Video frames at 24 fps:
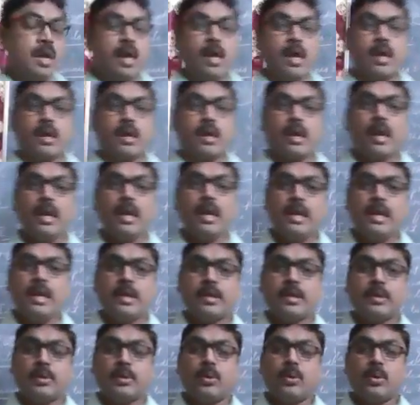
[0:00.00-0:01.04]

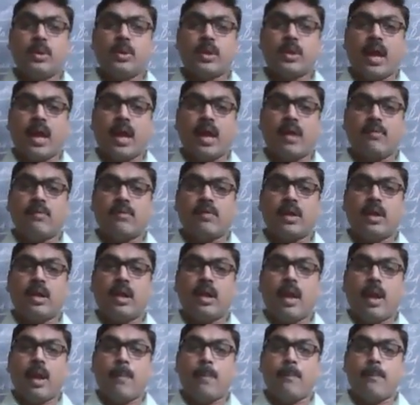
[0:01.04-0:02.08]
right to
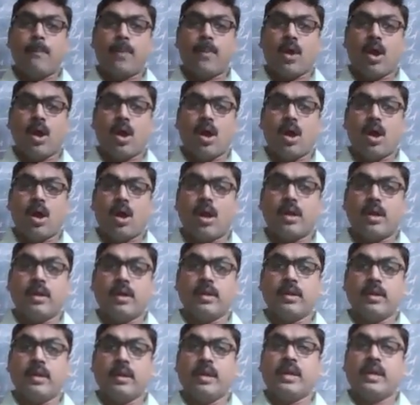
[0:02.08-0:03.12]
travel
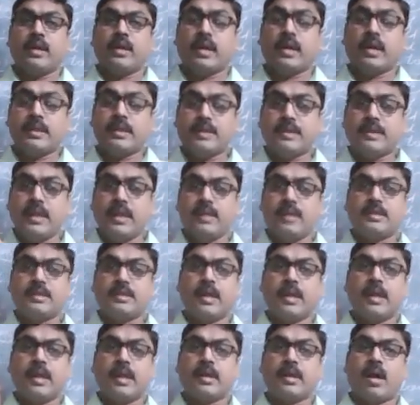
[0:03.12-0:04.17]
abroad resides
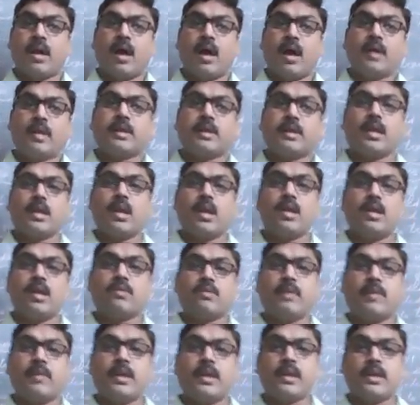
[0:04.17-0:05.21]
in Article
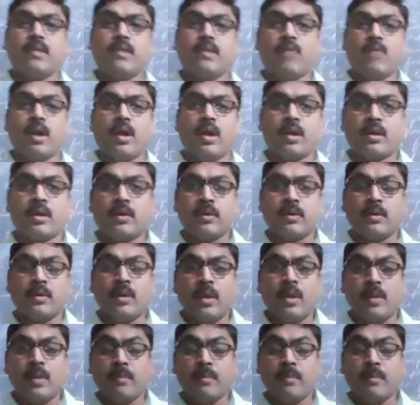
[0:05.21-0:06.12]
21.